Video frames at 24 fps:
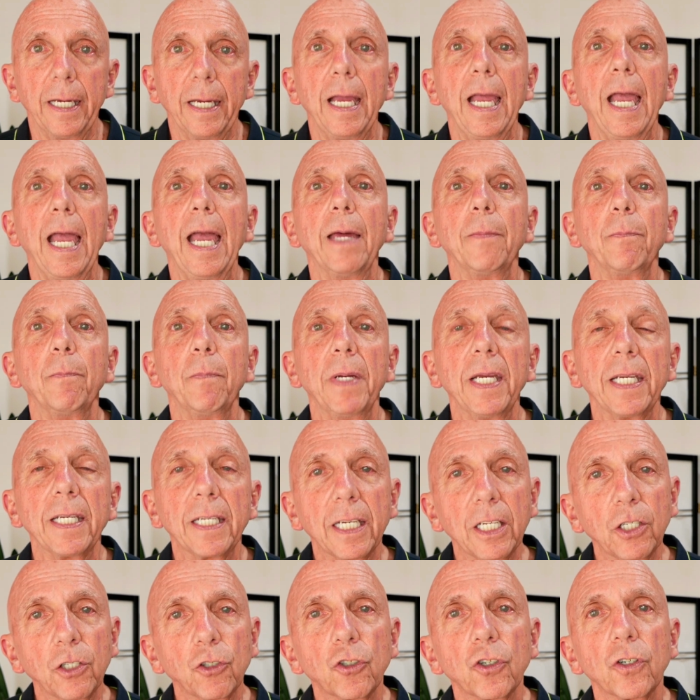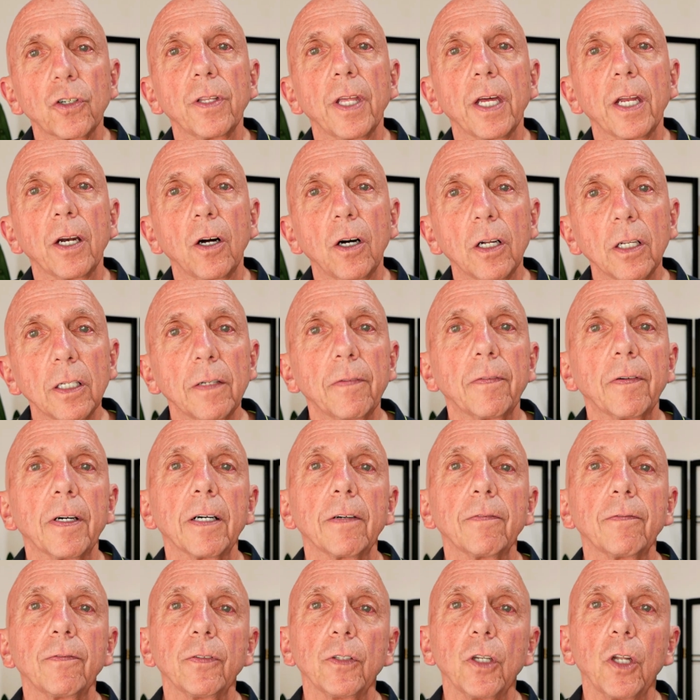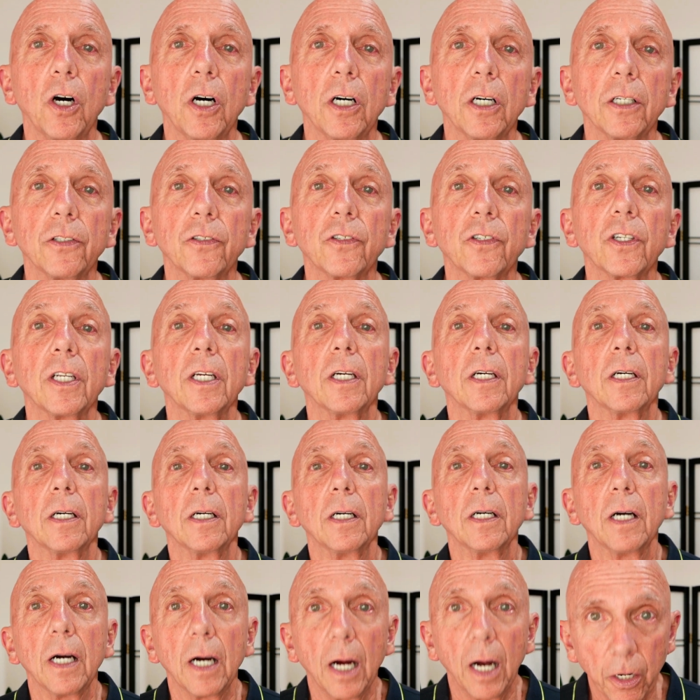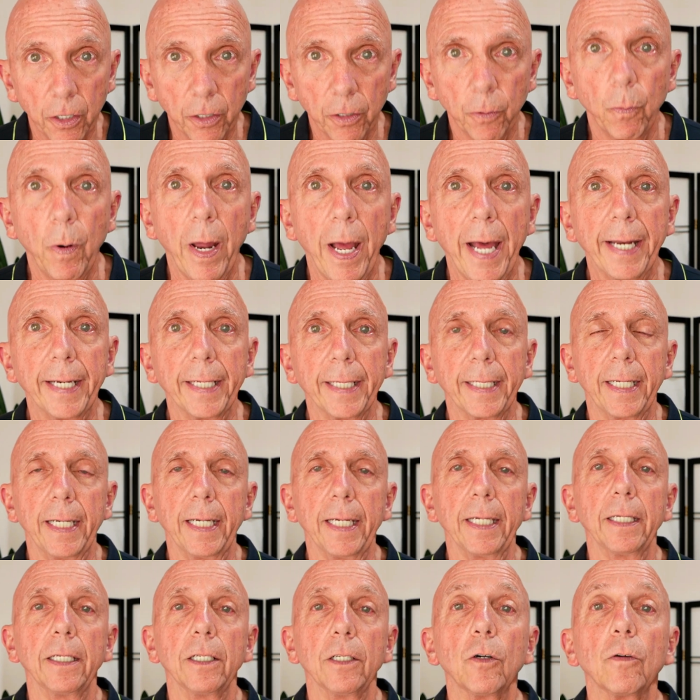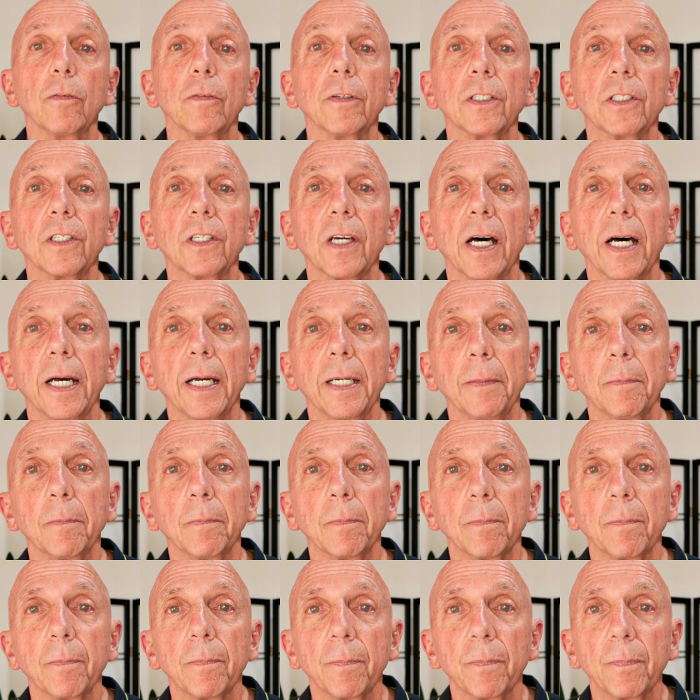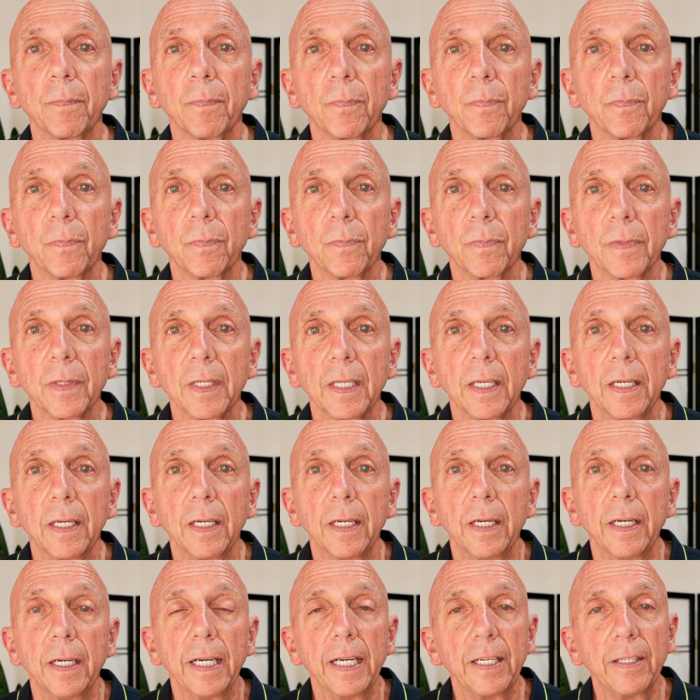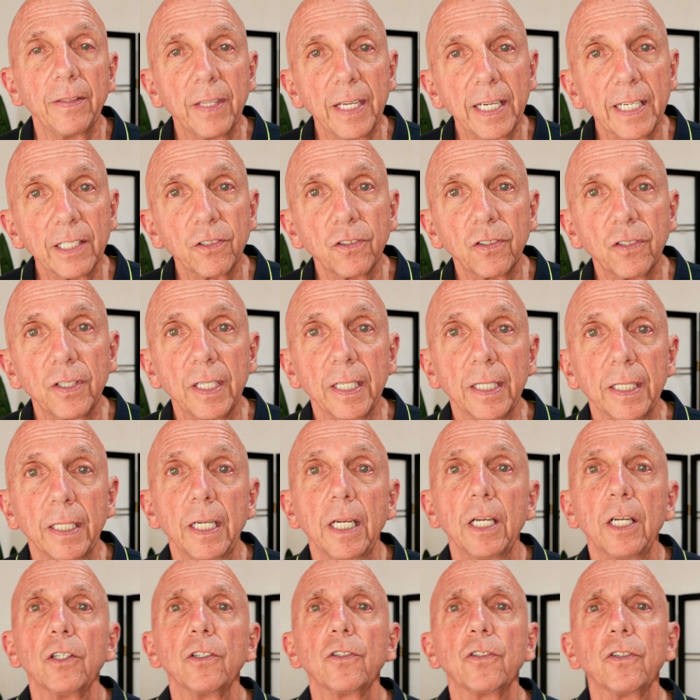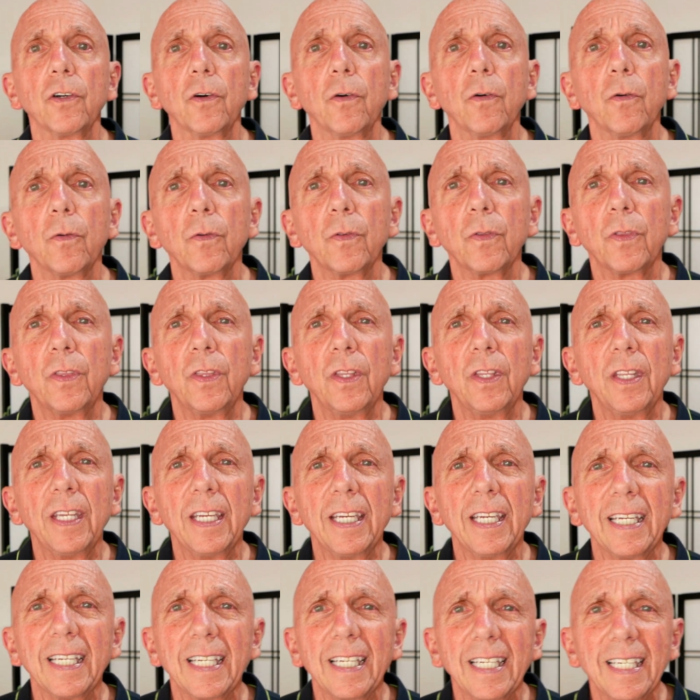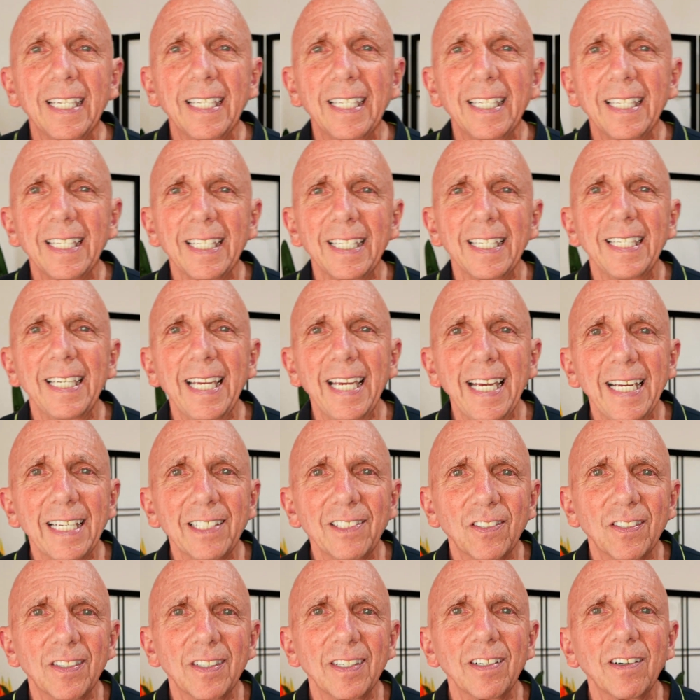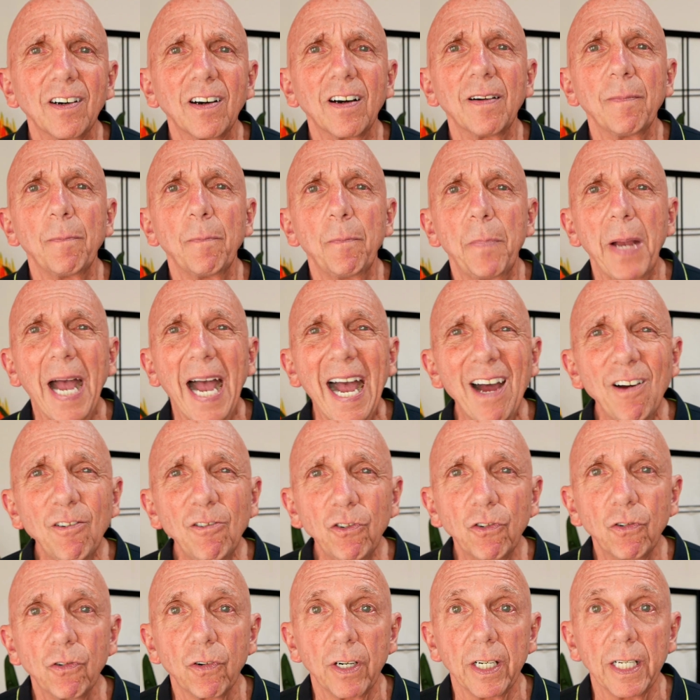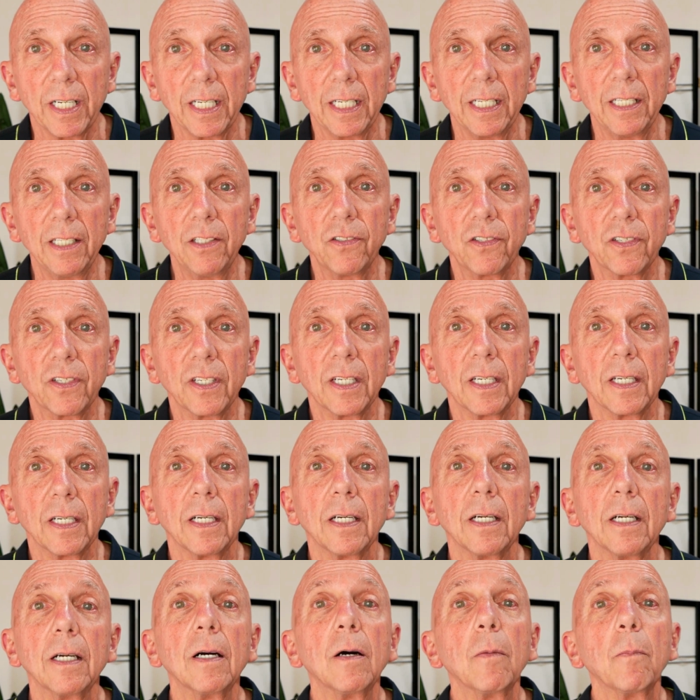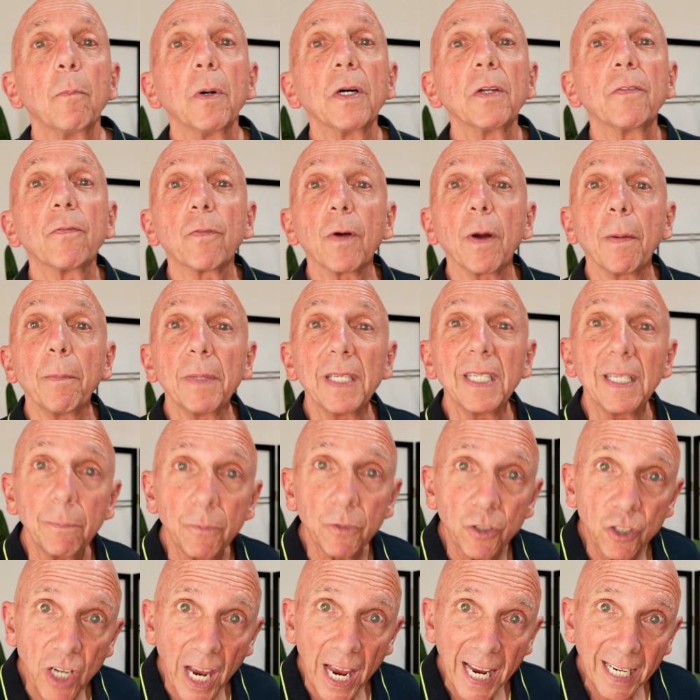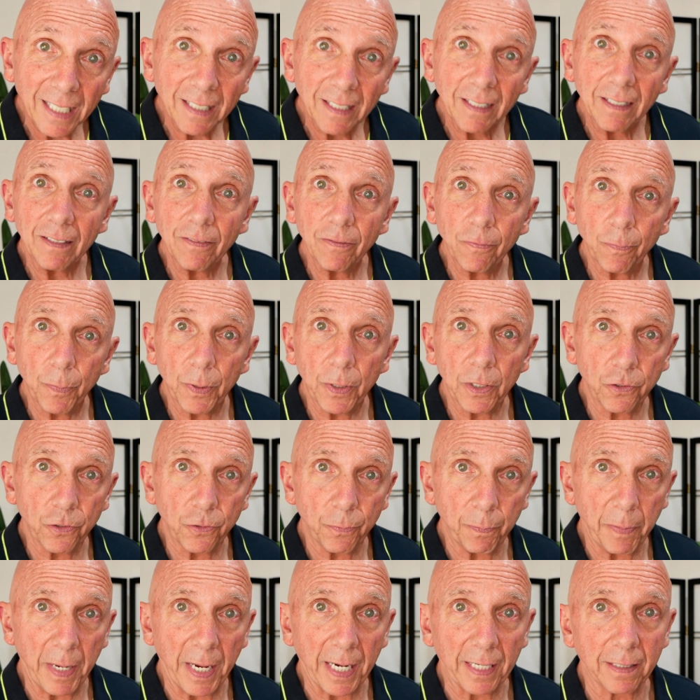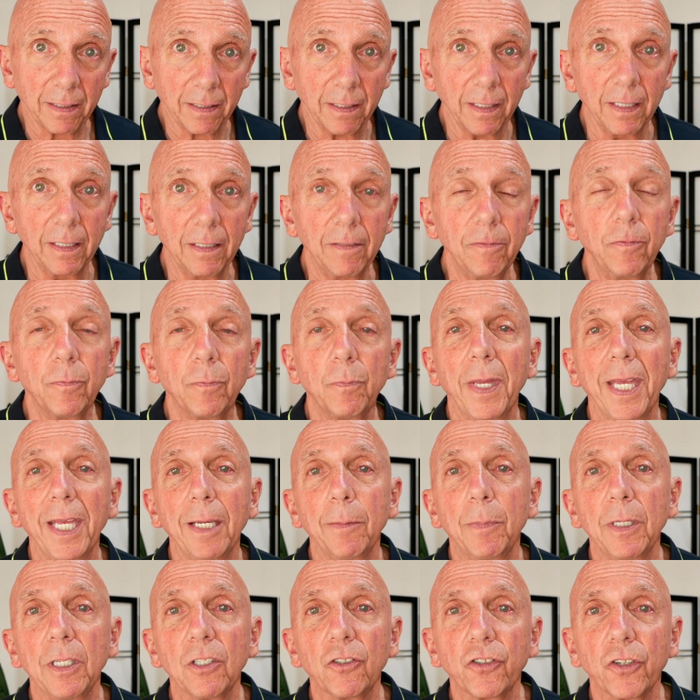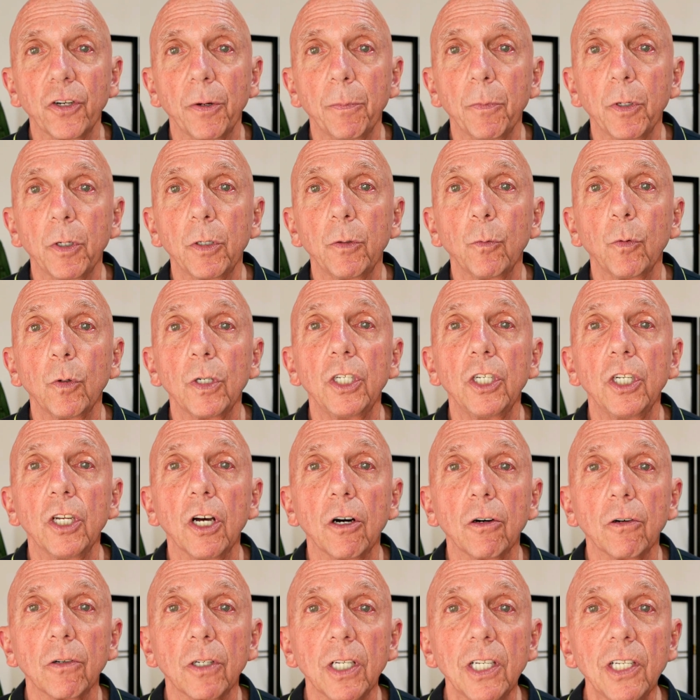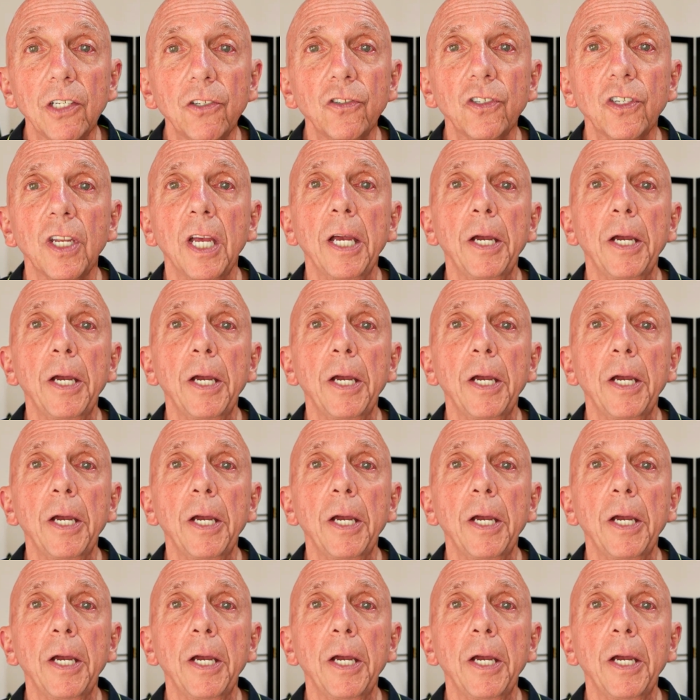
and making sure that all of our flaws are eradicated over time. And that's it. So, yes, there are boundaries, but from an objective perspective, maybe someone would notice,